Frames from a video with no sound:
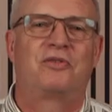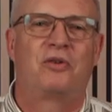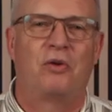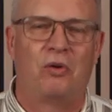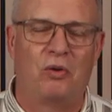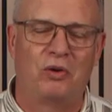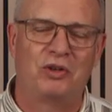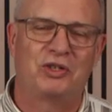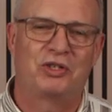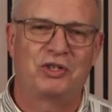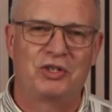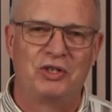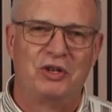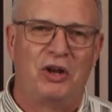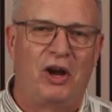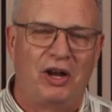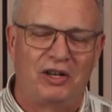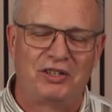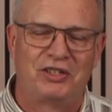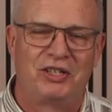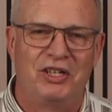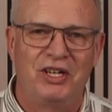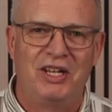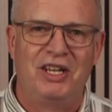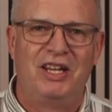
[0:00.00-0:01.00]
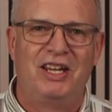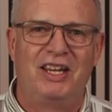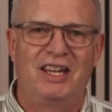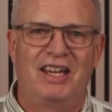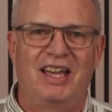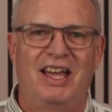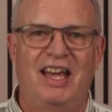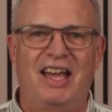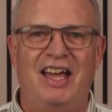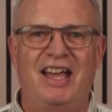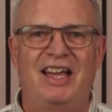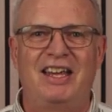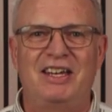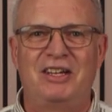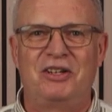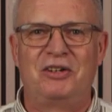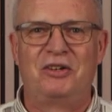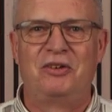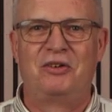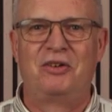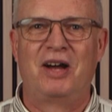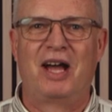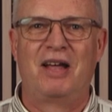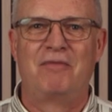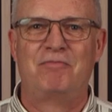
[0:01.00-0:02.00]
course not Uh, you
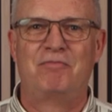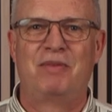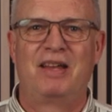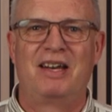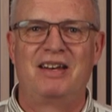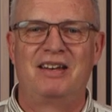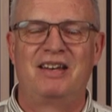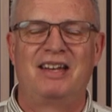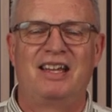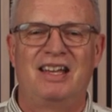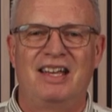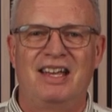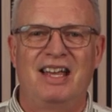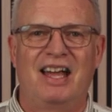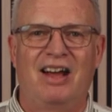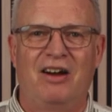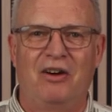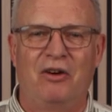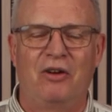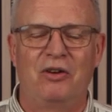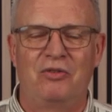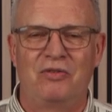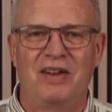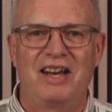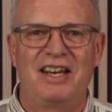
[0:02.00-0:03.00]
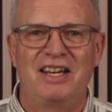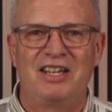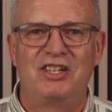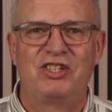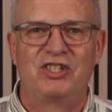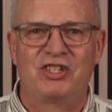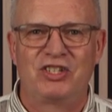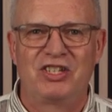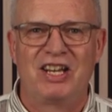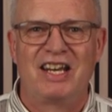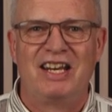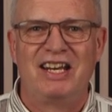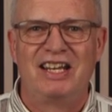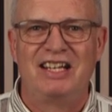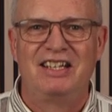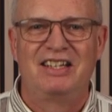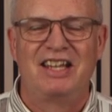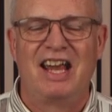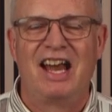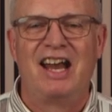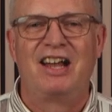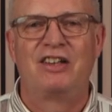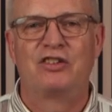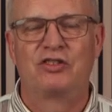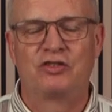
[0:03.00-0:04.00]
know, have been already sinning
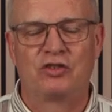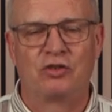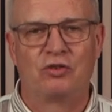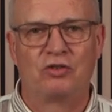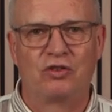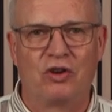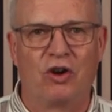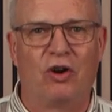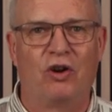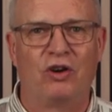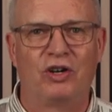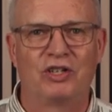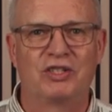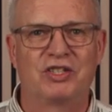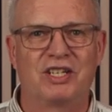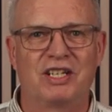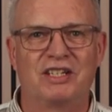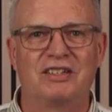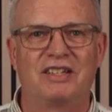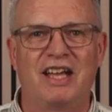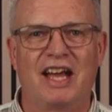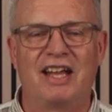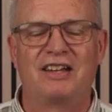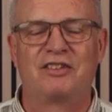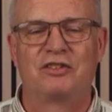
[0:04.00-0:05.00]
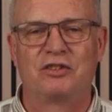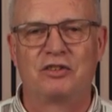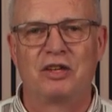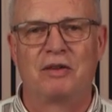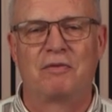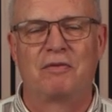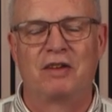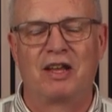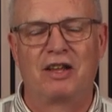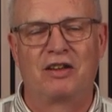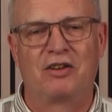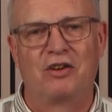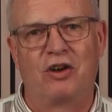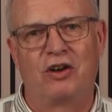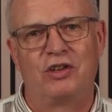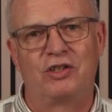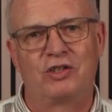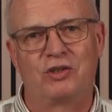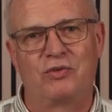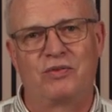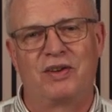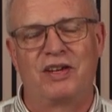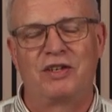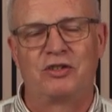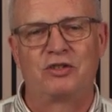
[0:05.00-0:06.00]
there, so causing that uh,
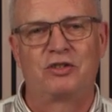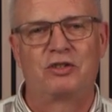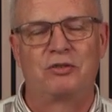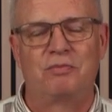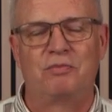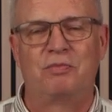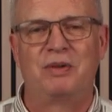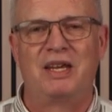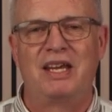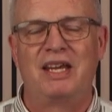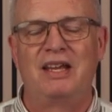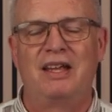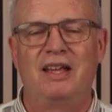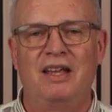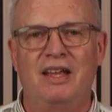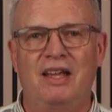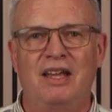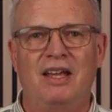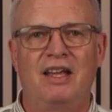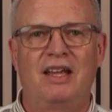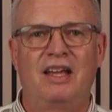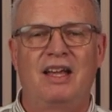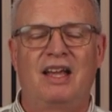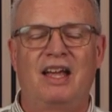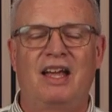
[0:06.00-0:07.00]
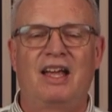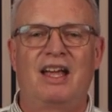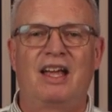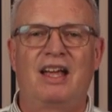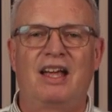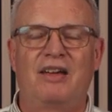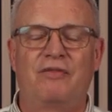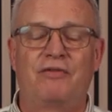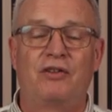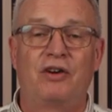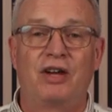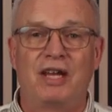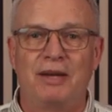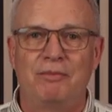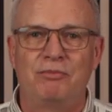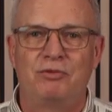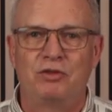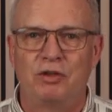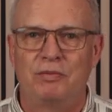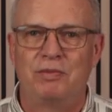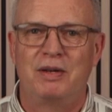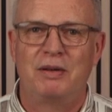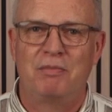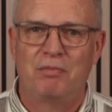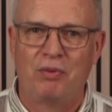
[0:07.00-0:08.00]
consequence to be, uh, for him to
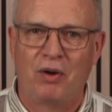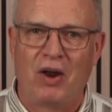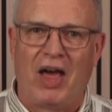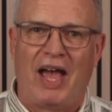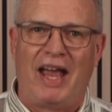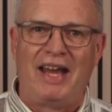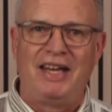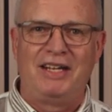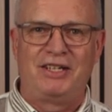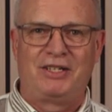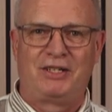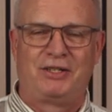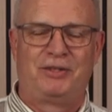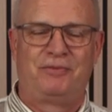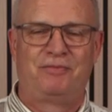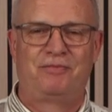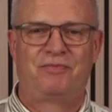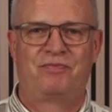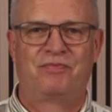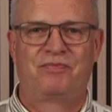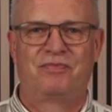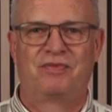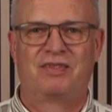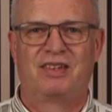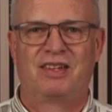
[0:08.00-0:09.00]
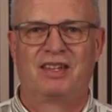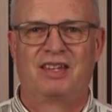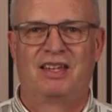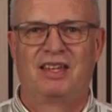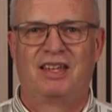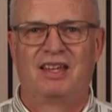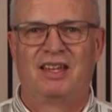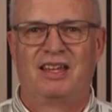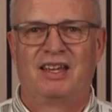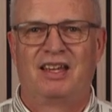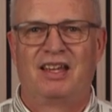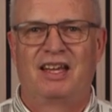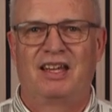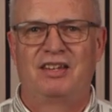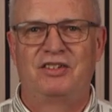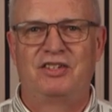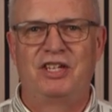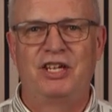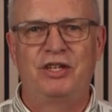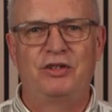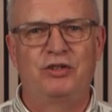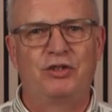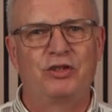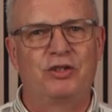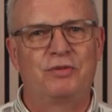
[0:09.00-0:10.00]
be blind. And
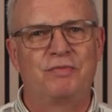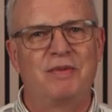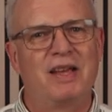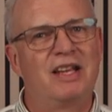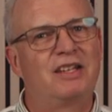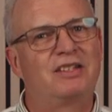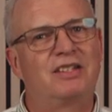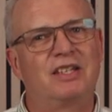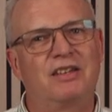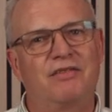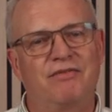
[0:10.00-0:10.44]
Jesus makes it